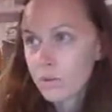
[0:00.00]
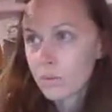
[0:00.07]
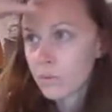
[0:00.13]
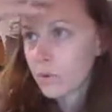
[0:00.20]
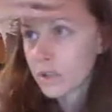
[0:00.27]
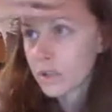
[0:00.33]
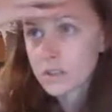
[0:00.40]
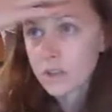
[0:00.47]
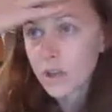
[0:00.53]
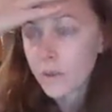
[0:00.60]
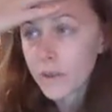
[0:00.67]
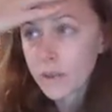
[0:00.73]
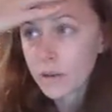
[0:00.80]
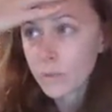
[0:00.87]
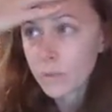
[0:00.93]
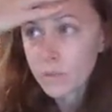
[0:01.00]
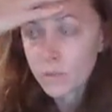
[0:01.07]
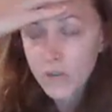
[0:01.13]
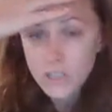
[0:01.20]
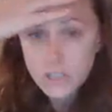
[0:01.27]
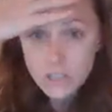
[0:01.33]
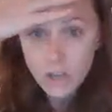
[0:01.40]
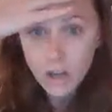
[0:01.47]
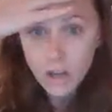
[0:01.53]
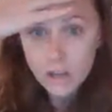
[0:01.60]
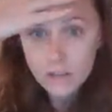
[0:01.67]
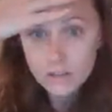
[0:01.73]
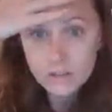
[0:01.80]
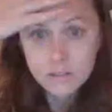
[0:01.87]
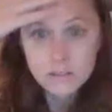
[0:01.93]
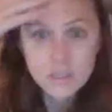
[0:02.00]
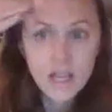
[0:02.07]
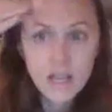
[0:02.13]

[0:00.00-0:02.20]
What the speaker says: what's going on with my child?